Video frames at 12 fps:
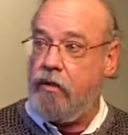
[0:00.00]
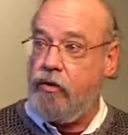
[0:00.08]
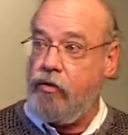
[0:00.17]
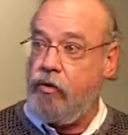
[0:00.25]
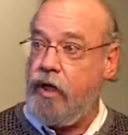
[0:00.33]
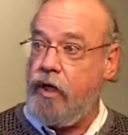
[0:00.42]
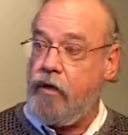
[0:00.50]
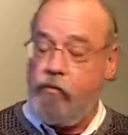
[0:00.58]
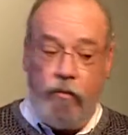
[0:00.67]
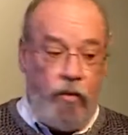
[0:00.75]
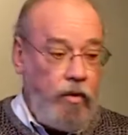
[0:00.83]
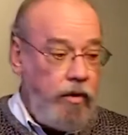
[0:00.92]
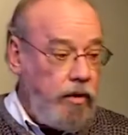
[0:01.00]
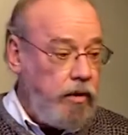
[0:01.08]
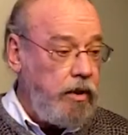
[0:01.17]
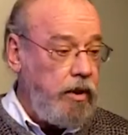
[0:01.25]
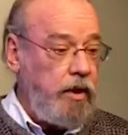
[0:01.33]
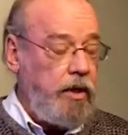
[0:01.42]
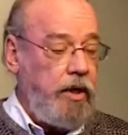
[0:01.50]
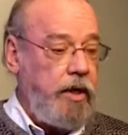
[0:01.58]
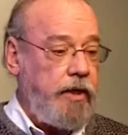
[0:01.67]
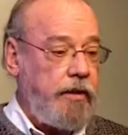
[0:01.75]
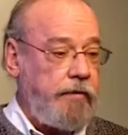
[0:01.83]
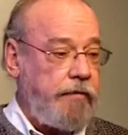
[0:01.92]
unique, more
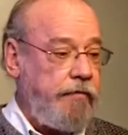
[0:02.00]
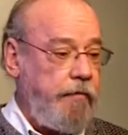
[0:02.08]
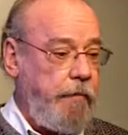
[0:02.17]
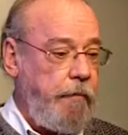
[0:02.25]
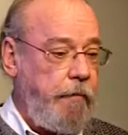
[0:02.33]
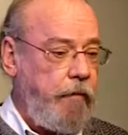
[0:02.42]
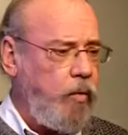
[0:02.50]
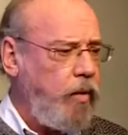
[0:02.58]
the